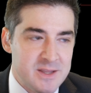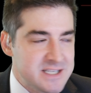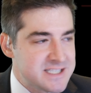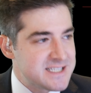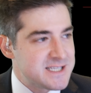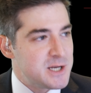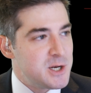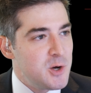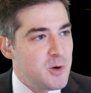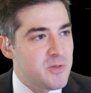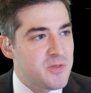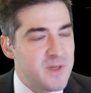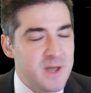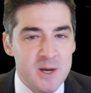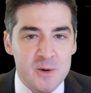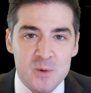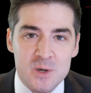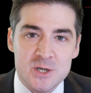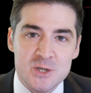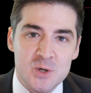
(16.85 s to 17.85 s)
This is a new
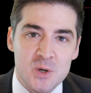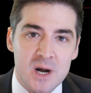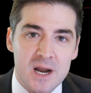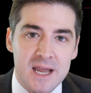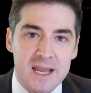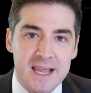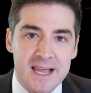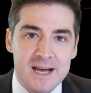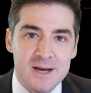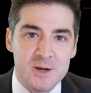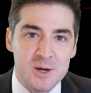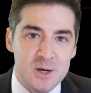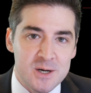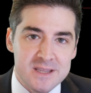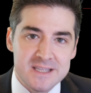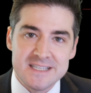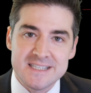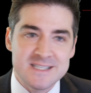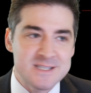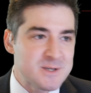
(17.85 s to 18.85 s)
thing we're trying out
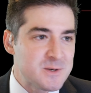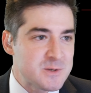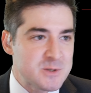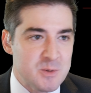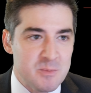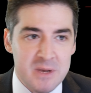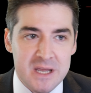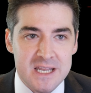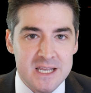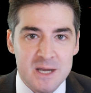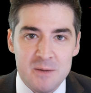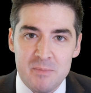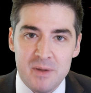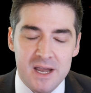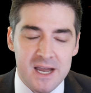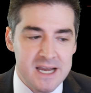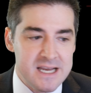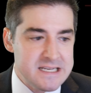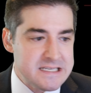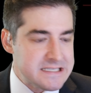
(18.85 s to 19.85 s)
on this social media
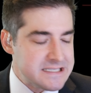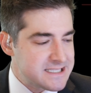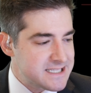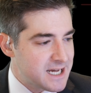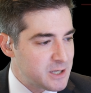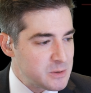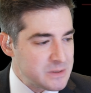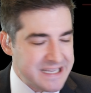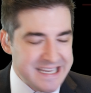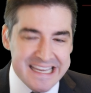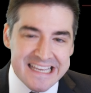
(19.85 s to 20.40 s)
page entitled